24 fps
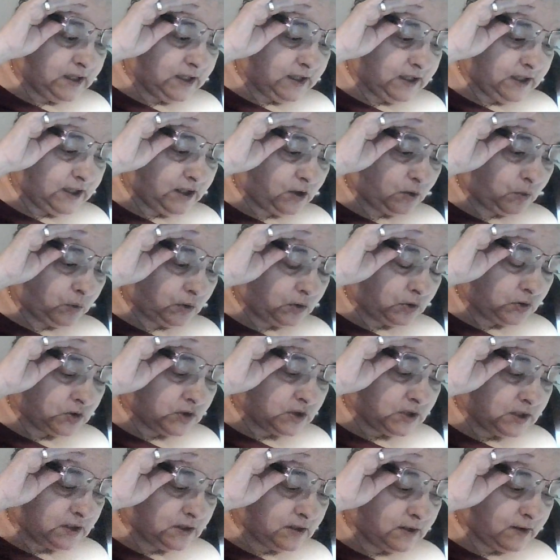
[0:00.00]

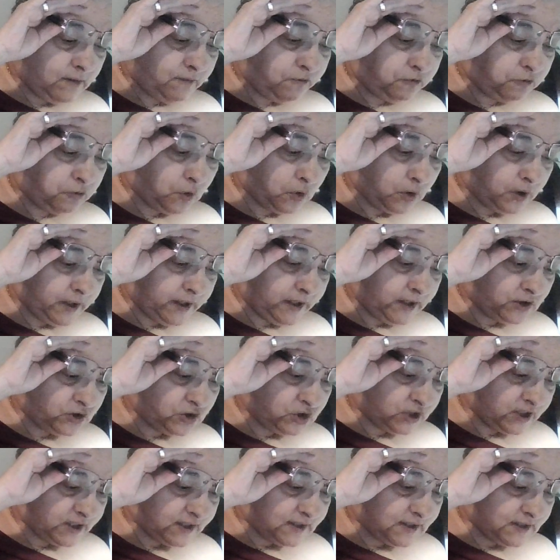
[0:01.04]
equals 4
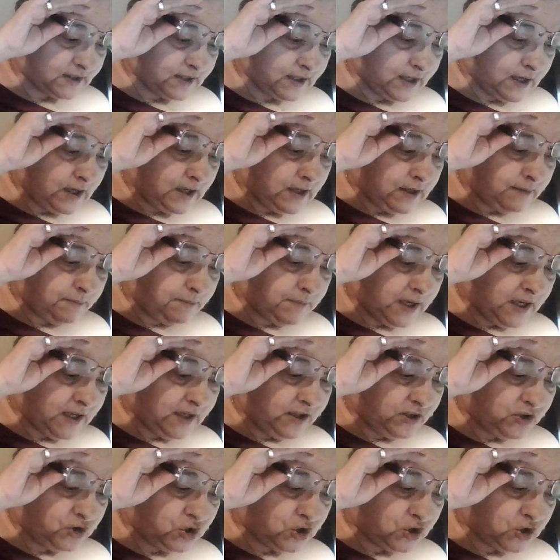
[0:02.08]
inches. Made in